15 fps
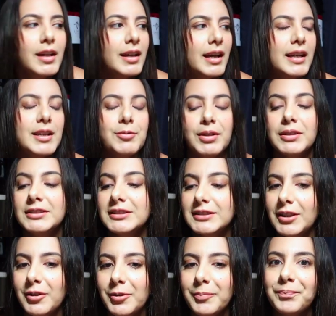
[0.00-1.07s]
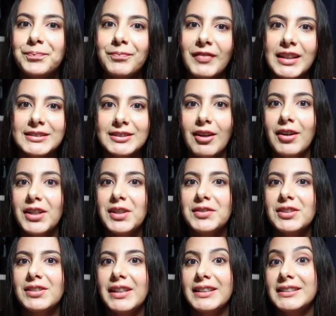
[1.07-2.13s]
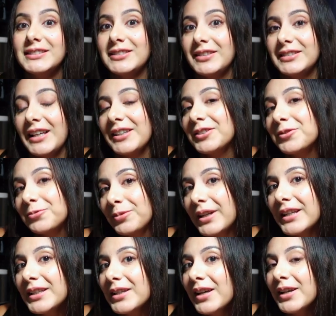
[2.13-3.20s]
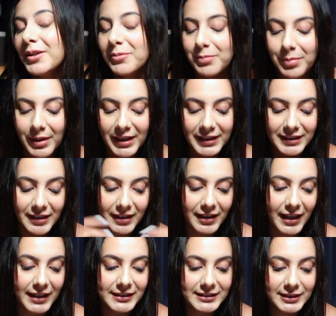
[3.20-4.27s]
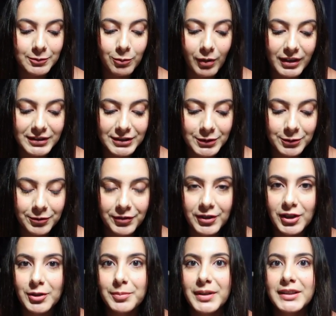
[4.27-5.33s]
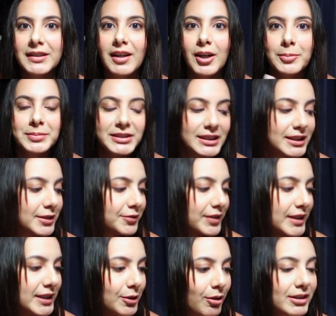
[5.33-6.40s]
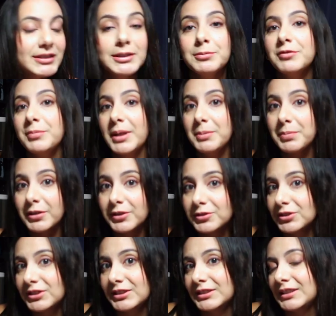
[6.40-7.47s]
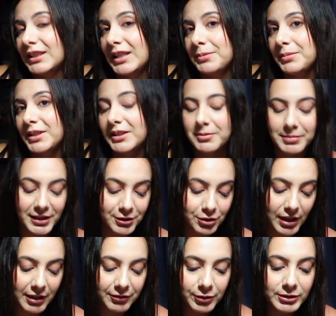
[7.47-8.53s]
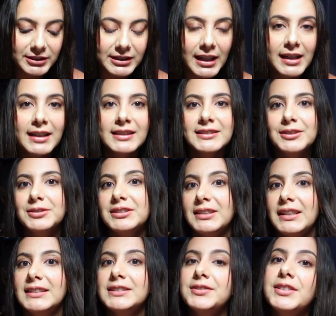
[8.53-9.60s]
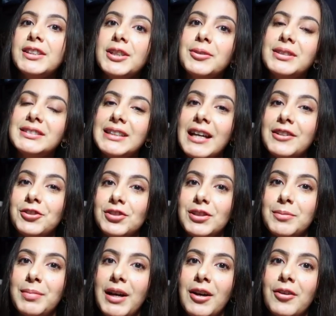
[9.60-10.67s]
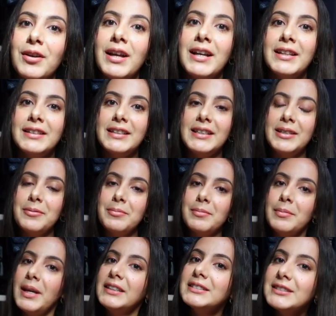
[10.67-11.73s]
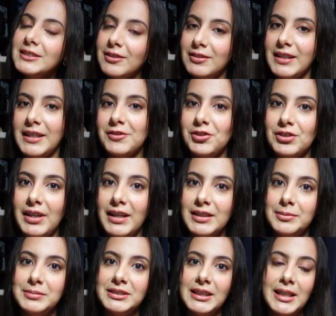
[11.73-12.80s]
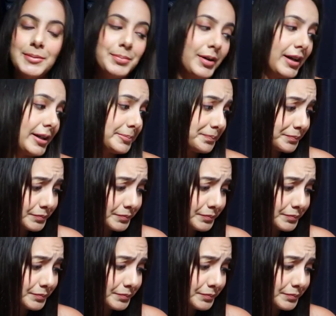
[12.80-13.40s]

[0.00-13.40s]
anyway, so sorry if the lighting's not that great, but I did want to film an updated video on some of my purchases that I made in my travels. So today's video is actually about the men's collection items that I bought.